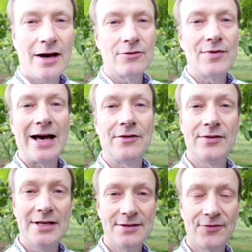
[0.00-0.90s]
around
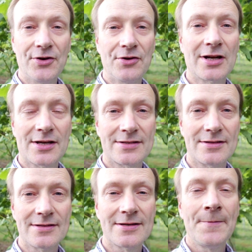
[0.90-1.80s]
these fruit
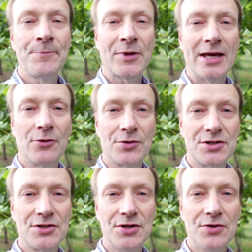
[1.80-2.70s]
clusters in order
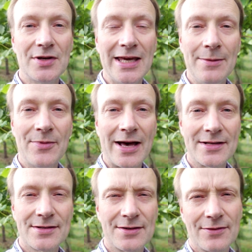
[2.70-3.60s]
to keep that
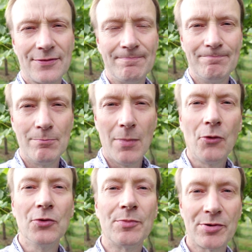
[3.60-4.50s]
sort of
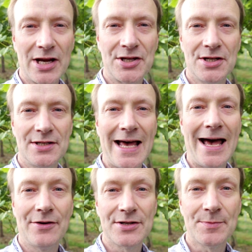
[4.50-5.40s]
mould pressure
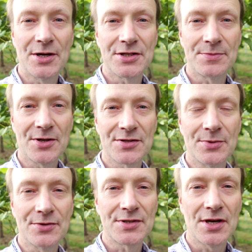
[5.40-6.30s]
down as much as
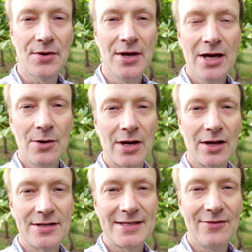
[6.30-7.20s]
possible. So we're
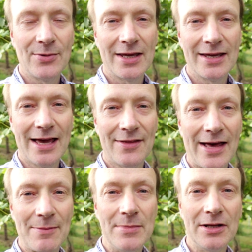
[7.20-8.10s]
going to see if we can get
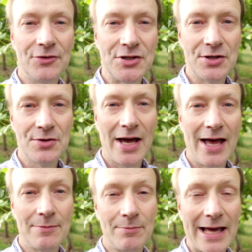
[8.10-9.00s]
that mildew
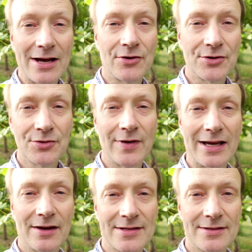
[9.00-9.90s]
and black rot, all that kind of